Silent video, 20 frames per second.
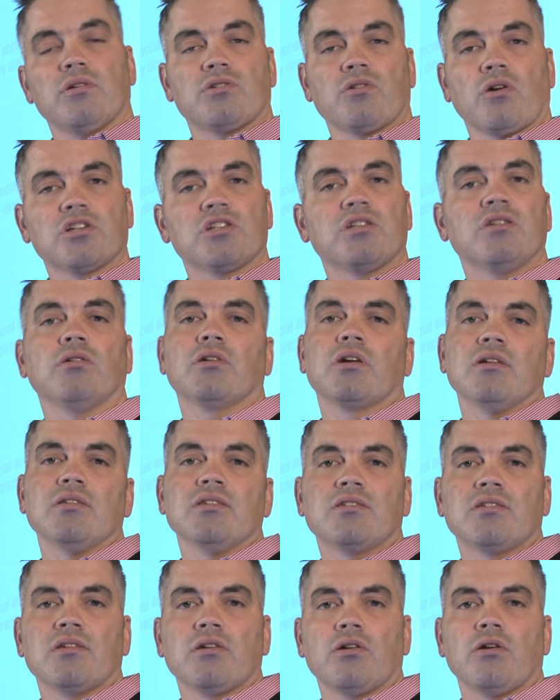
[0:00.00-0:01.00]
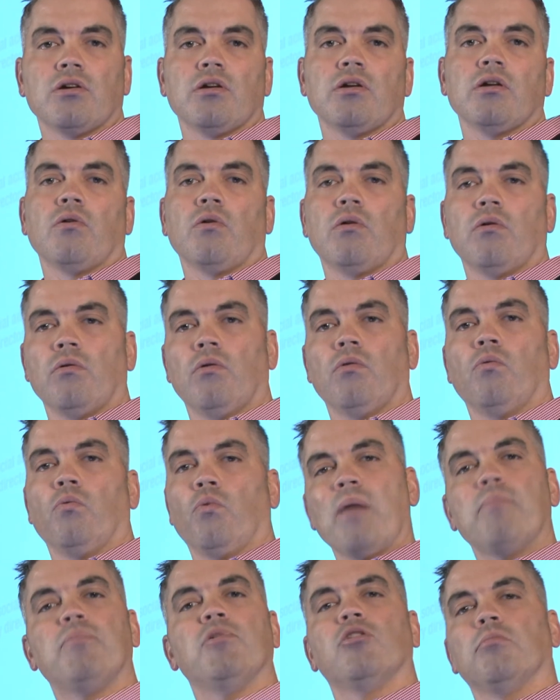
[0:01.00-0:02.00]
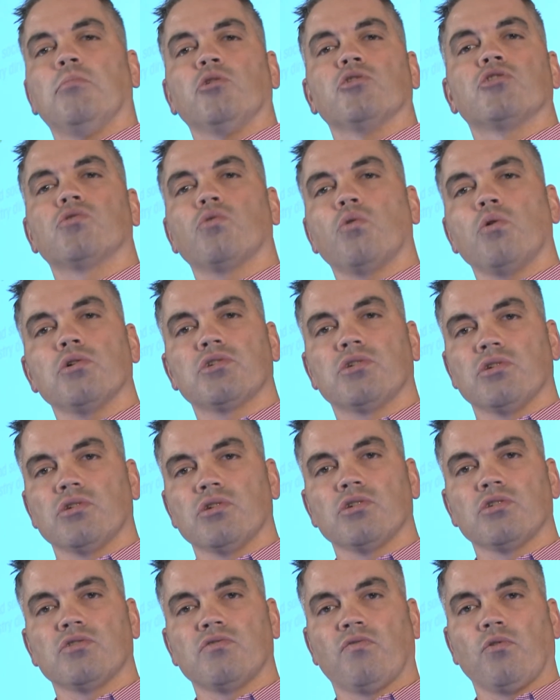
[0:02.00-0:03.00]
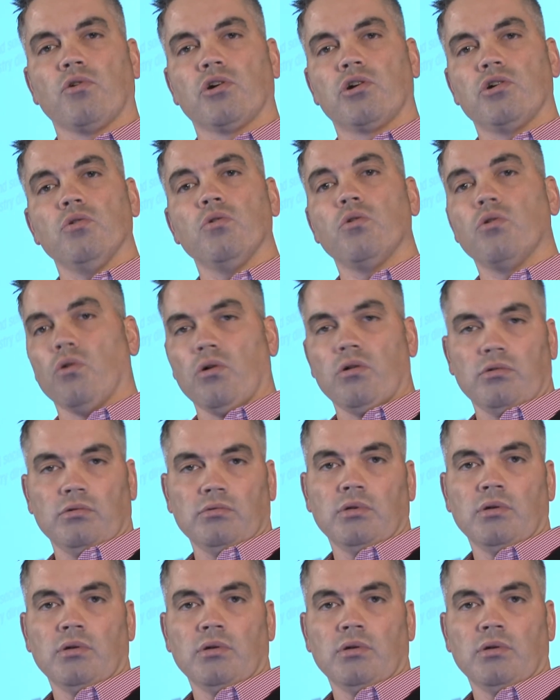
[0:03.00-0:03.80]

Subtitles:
are still considered reputable sources for Google.